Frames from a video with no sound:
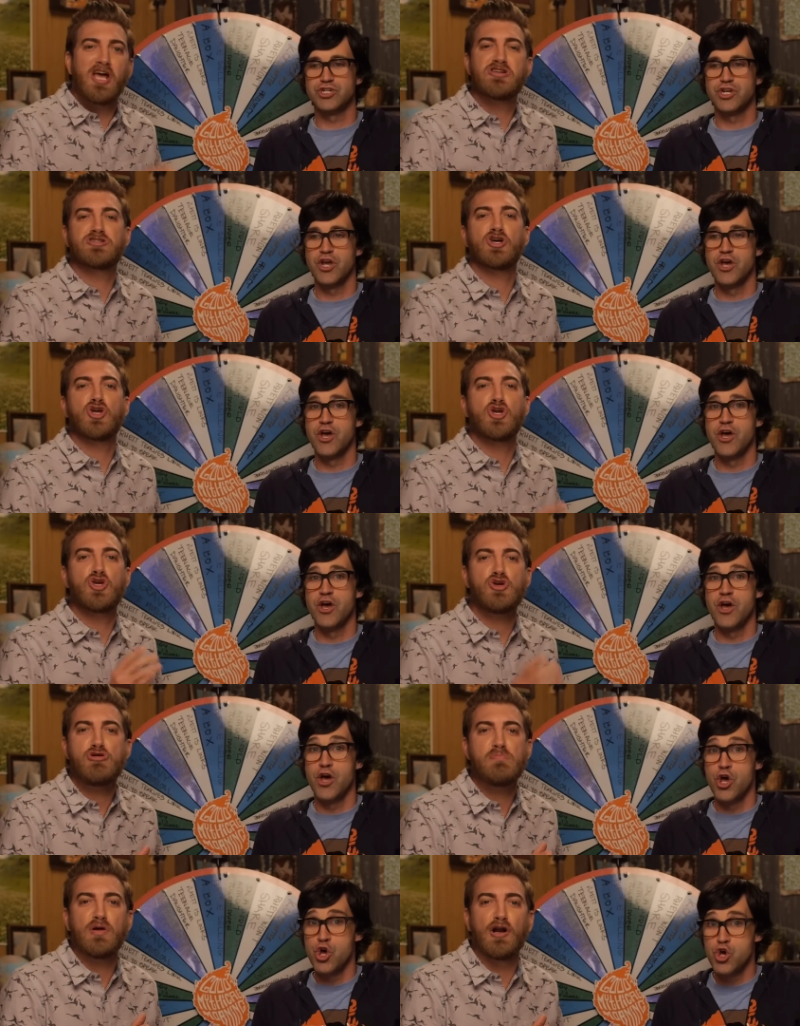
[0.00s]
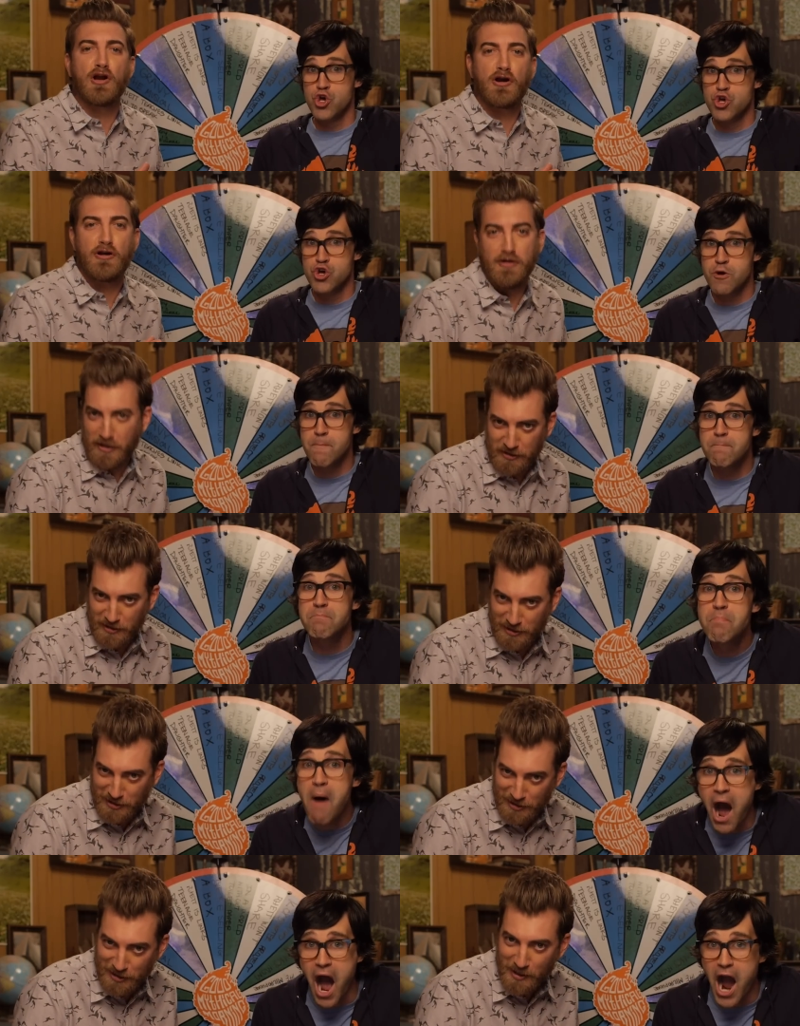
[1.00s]
Speaker 1: It's a cubular
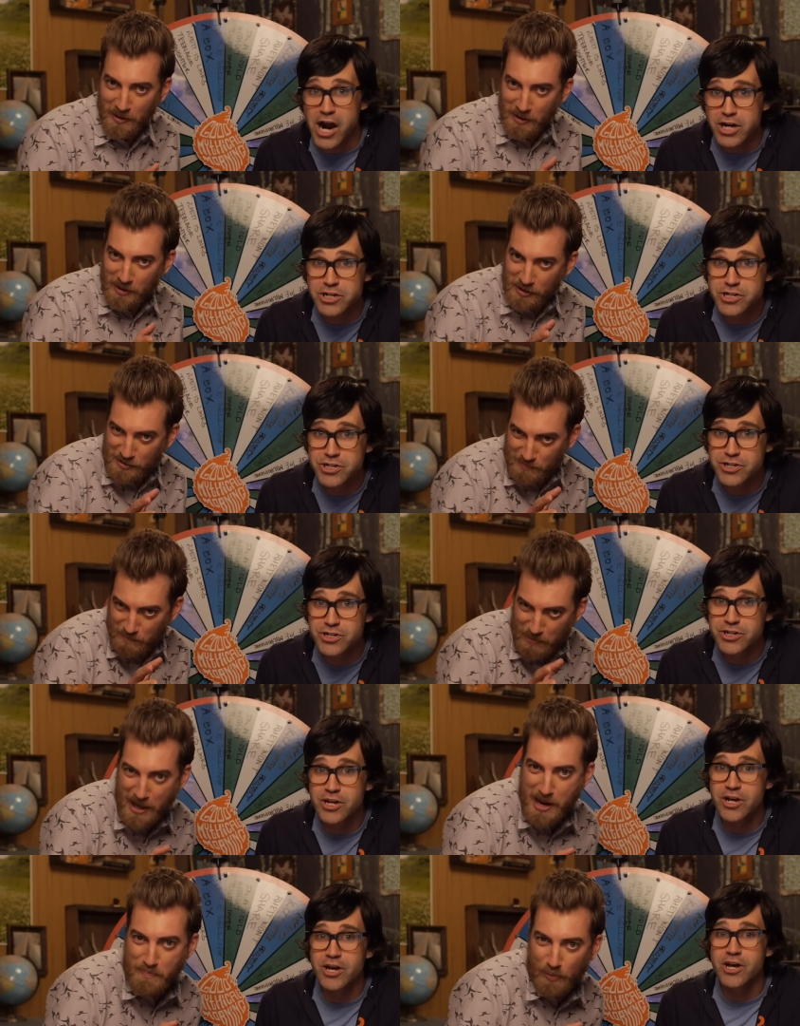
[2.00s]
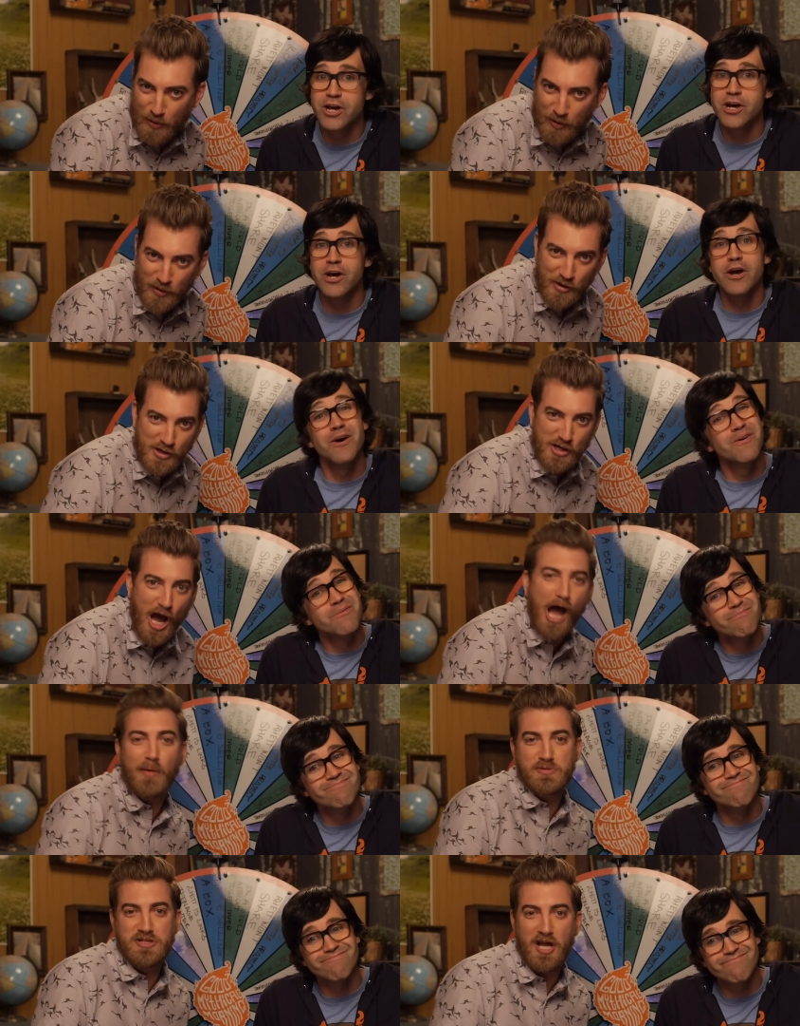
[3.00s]
box. Paper
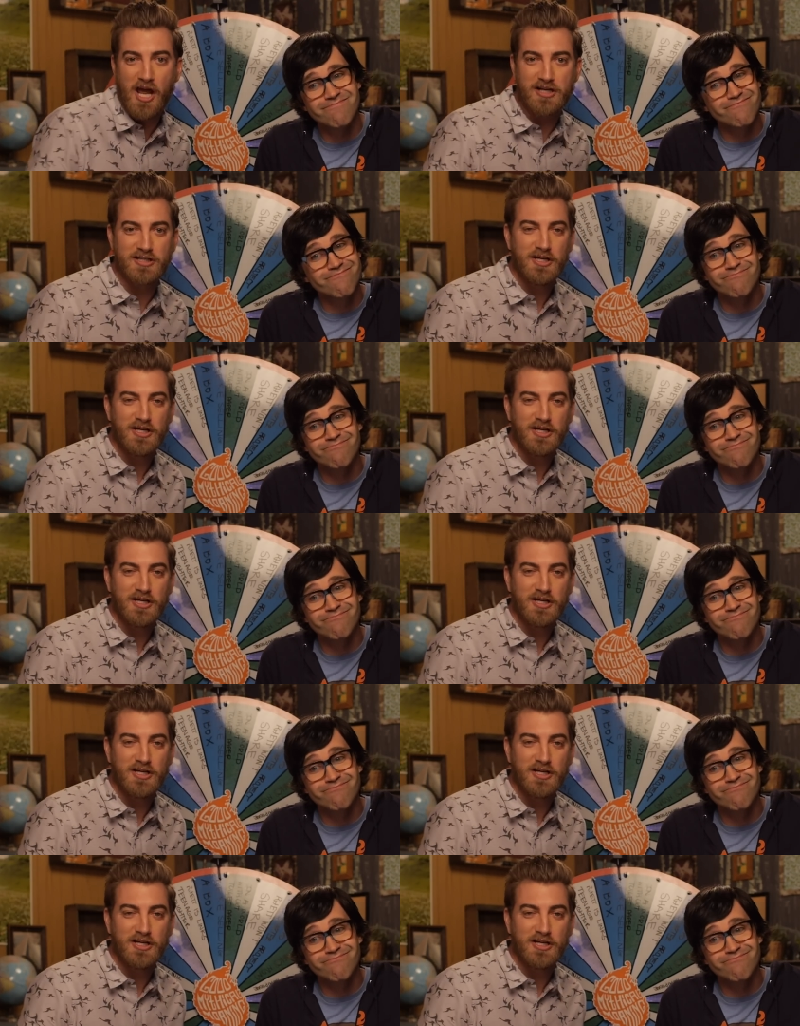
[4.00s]
object.